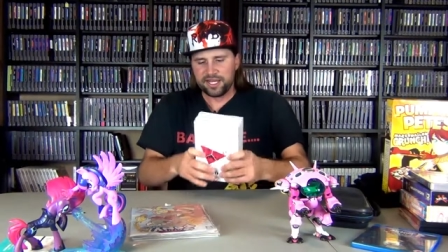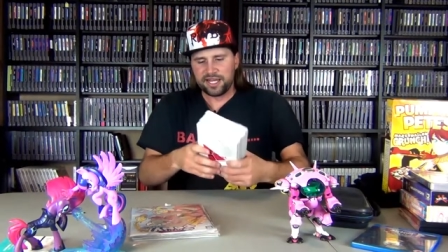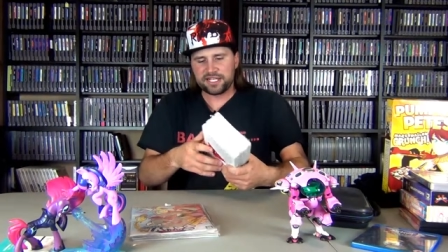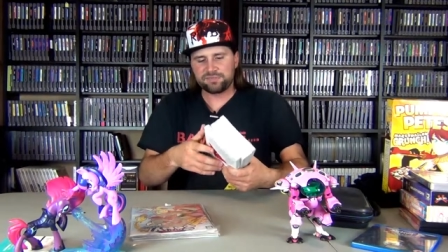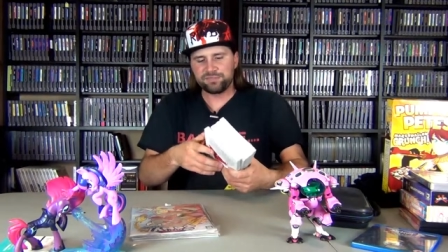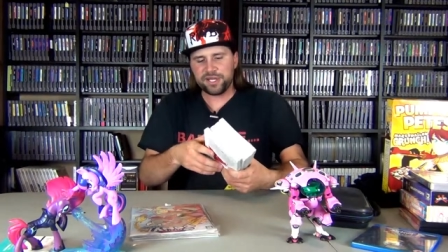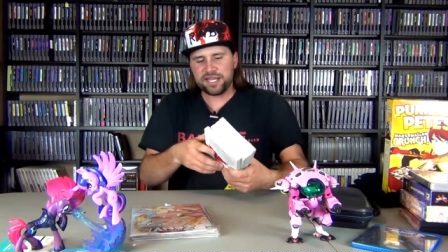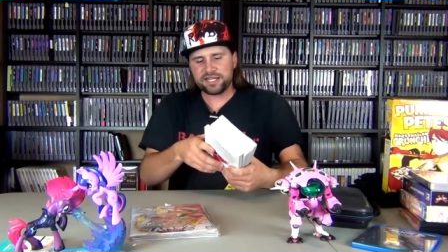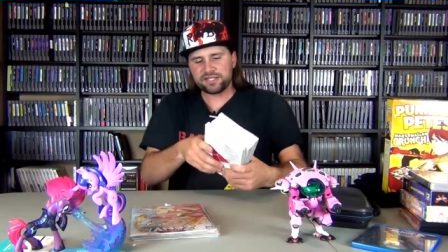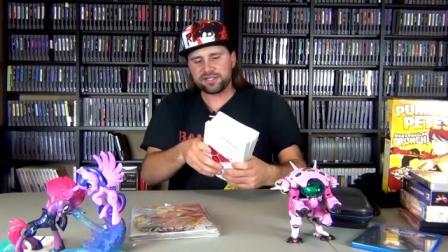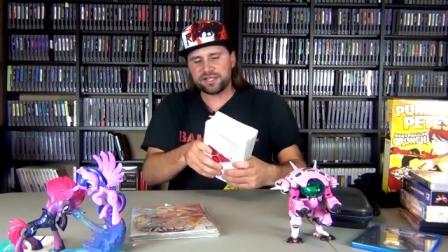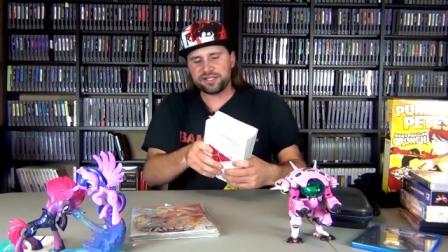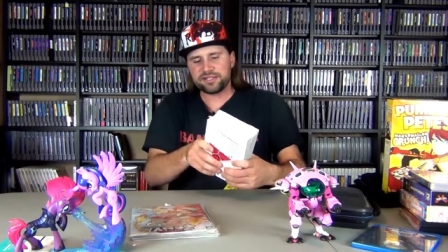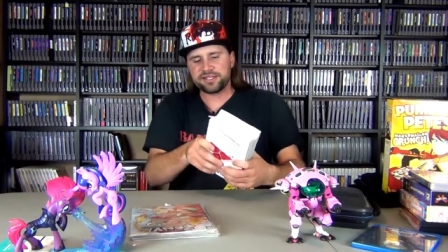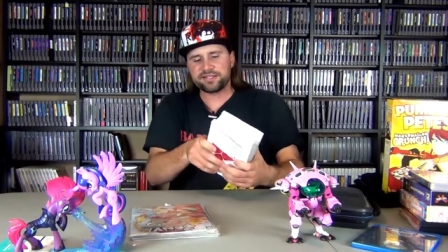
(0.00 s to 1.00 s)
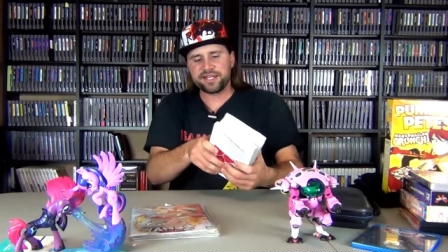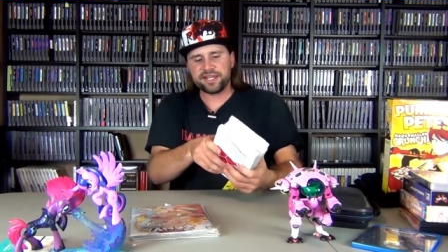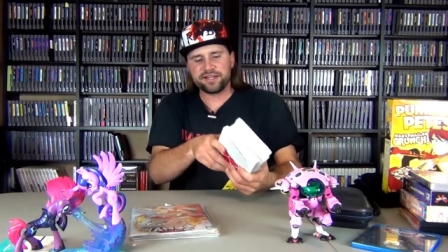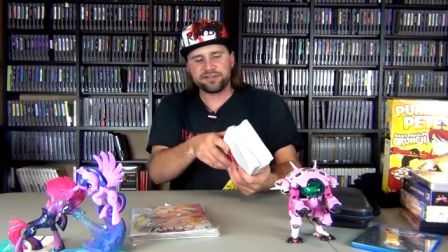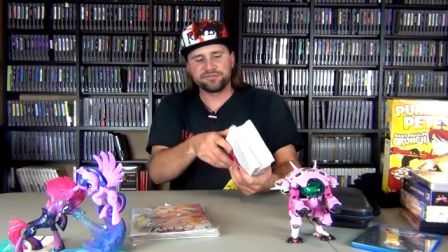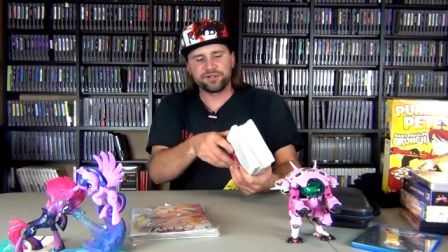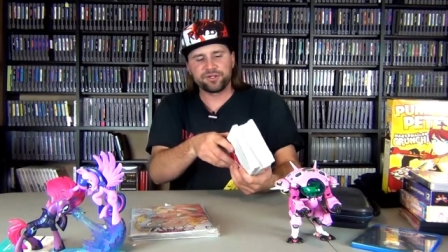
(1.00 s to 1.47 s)
it's basically the
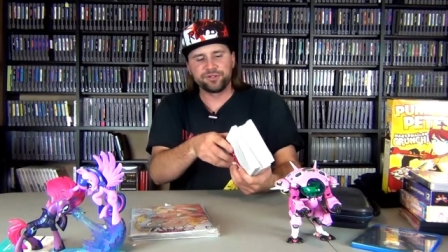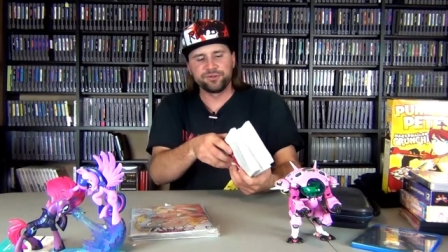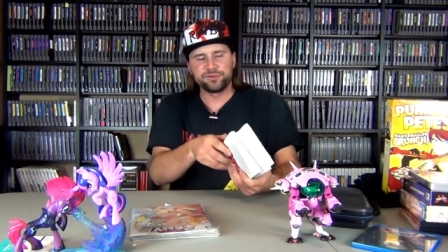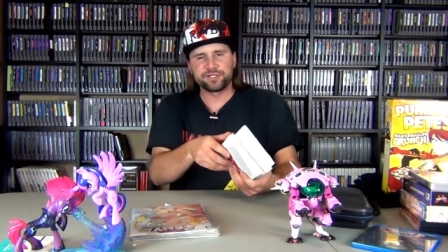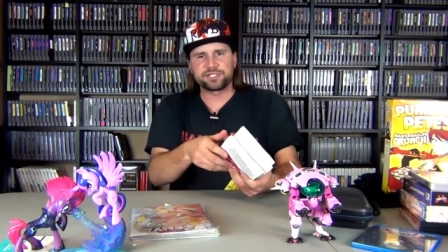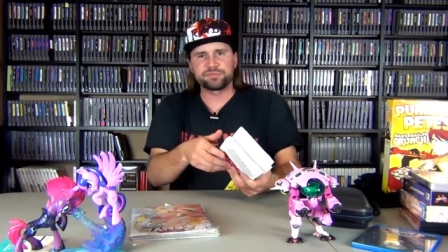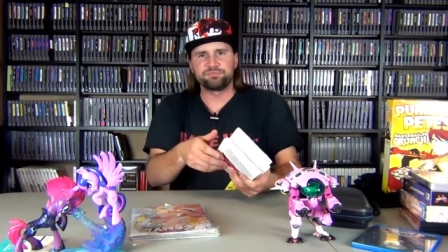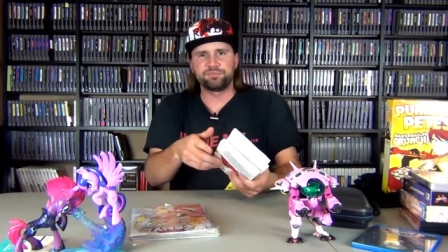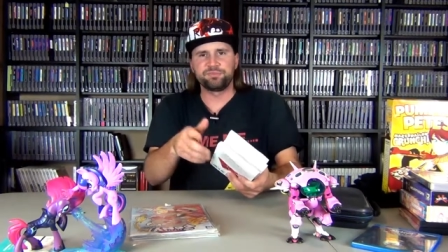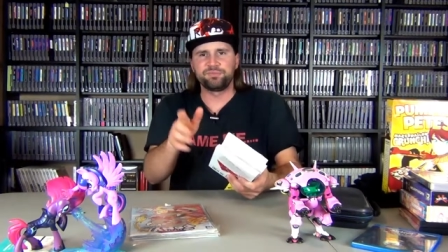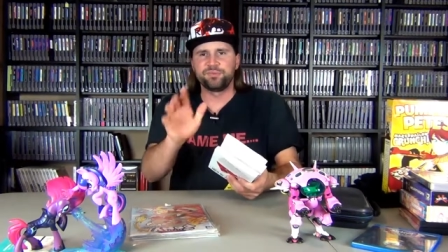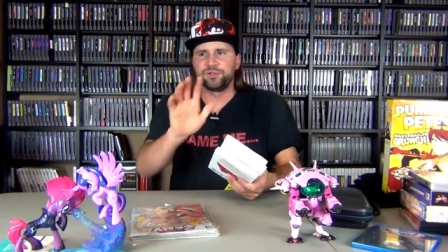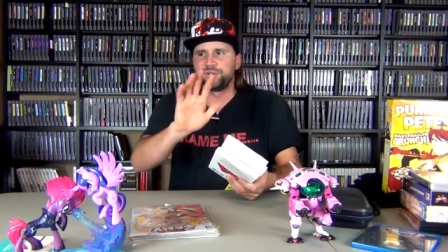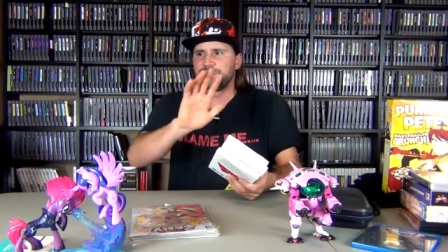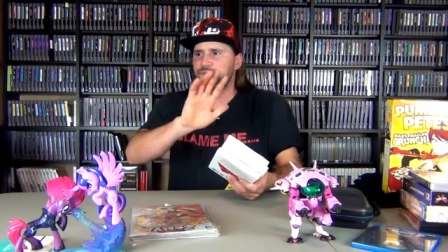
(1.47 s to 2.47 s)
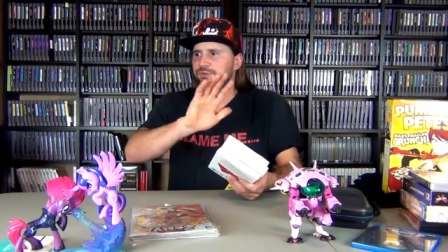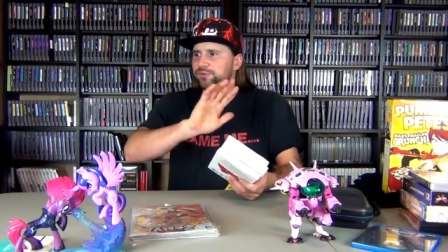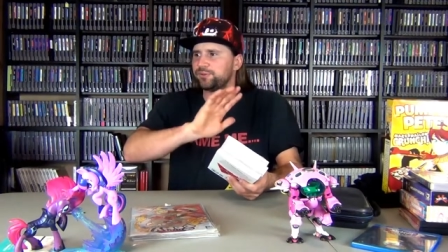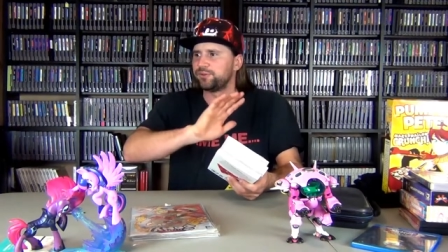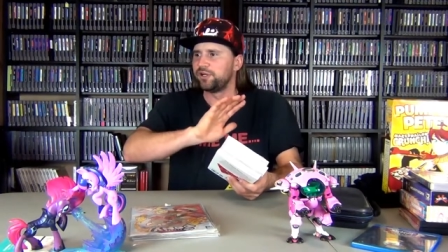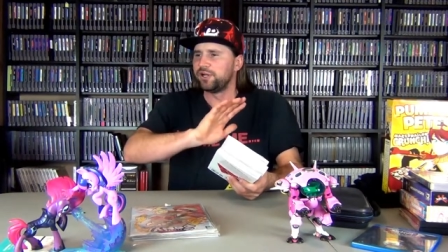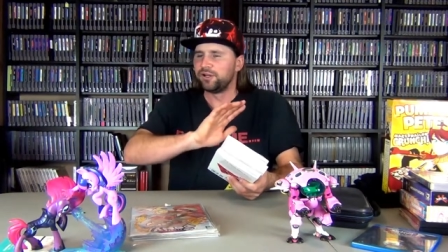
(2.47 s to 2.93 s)
devil
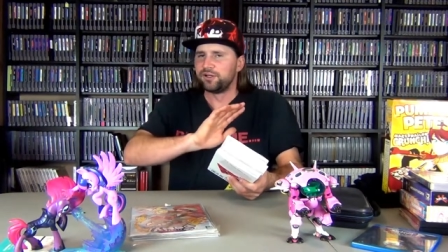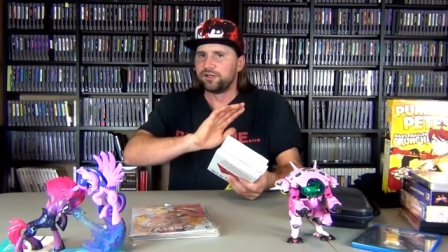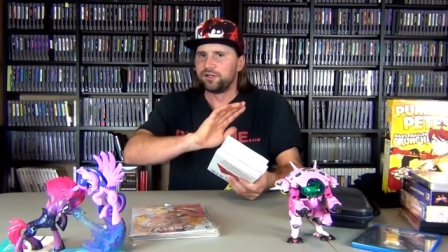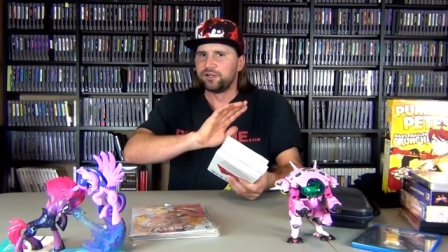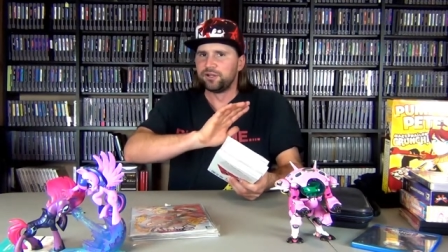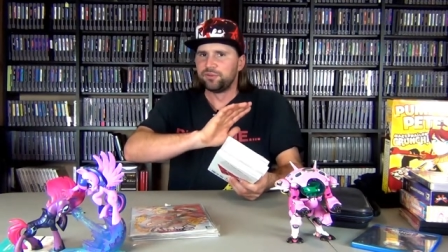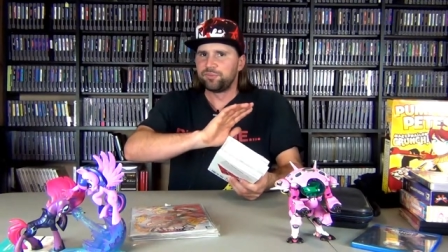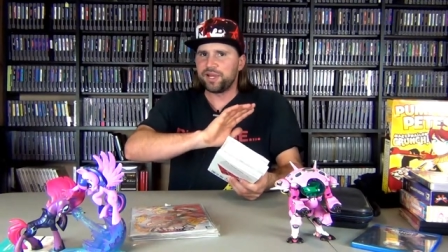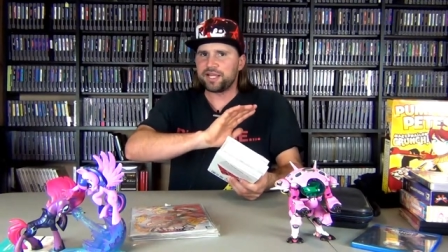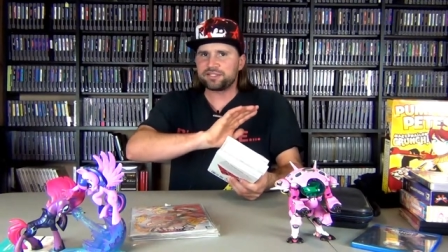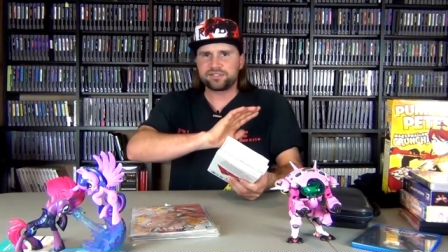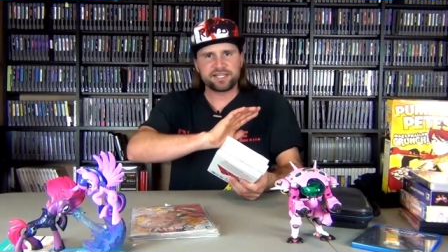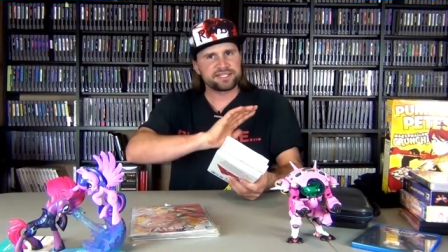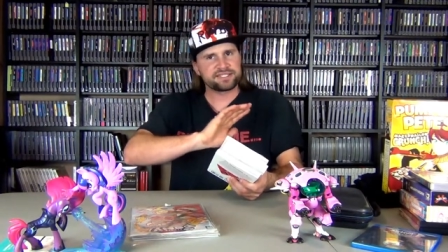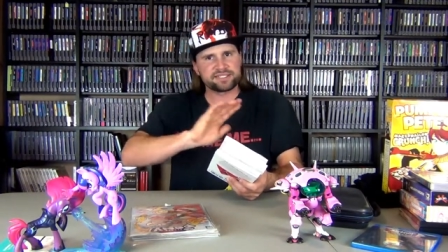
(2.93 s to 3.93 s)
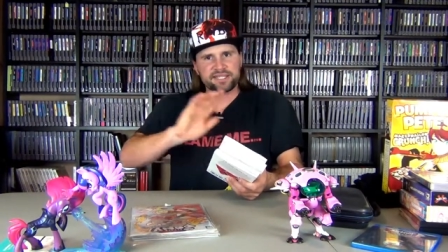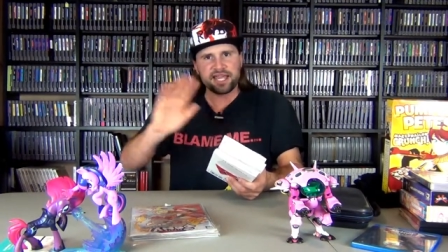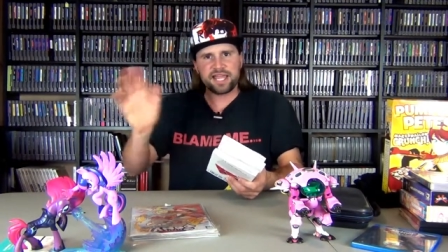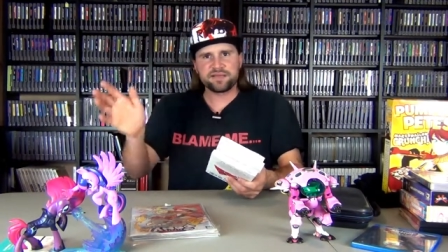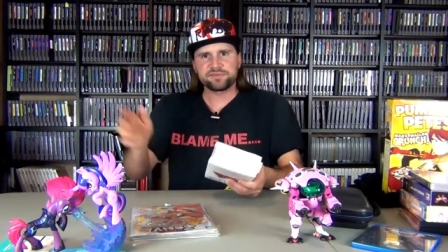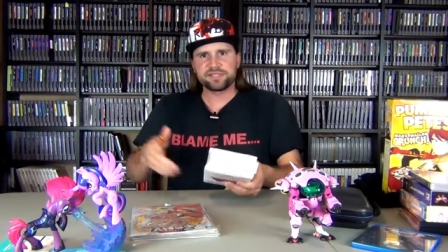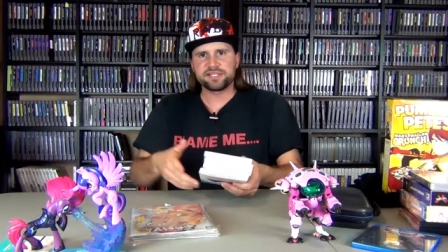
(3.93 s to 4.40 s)
who basically
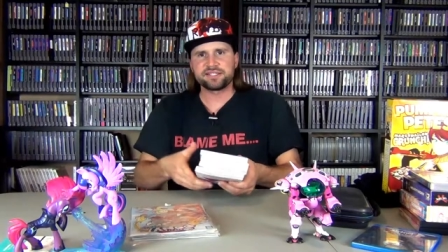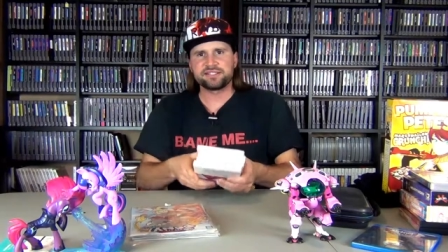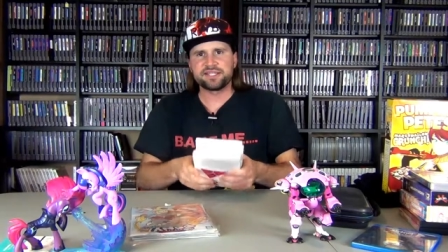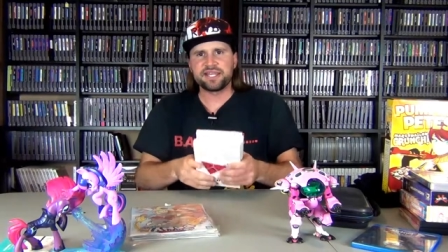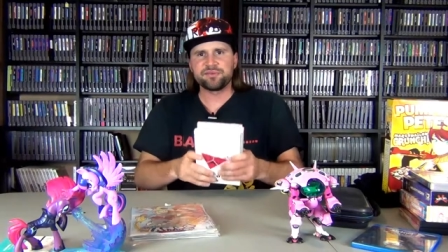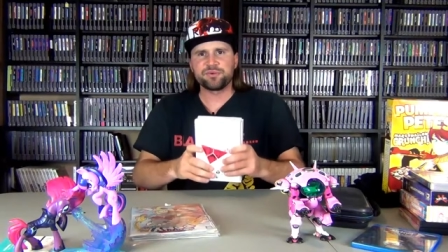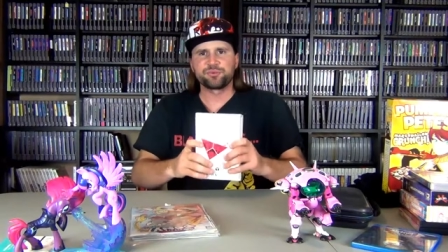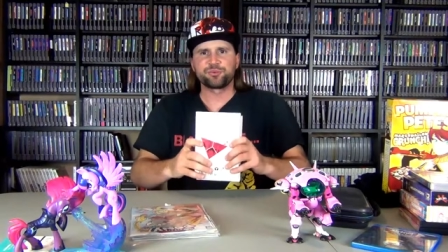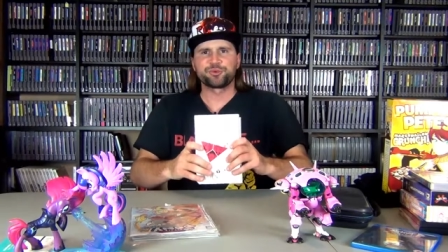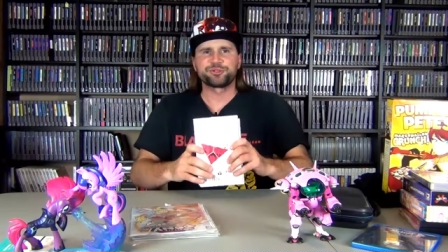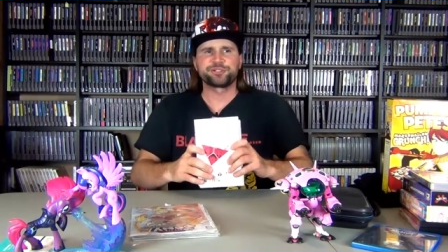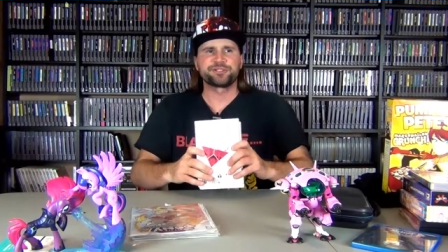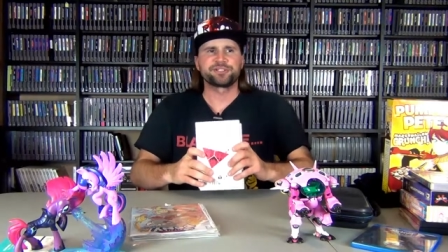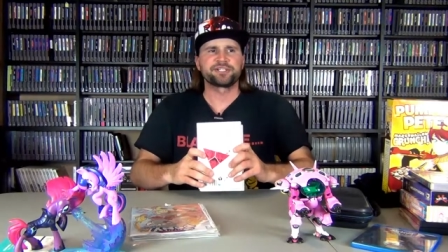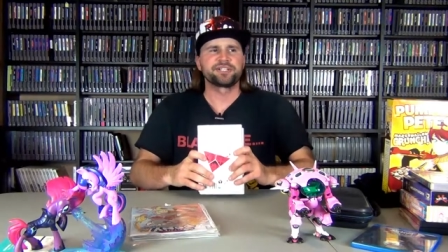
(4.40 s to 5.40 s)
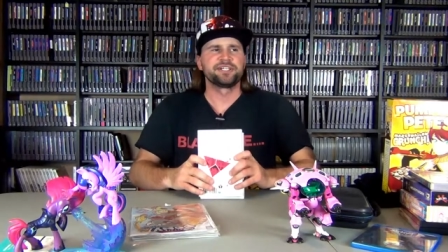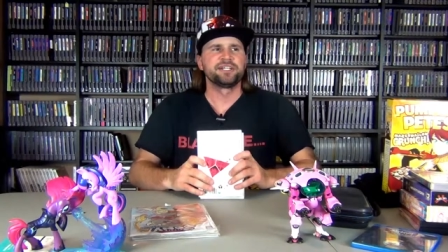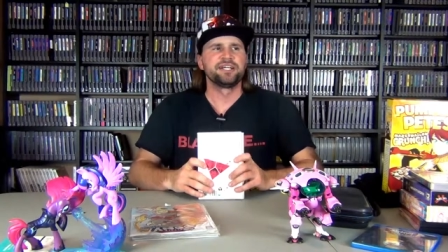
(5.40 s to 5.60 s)
escapes his demon world,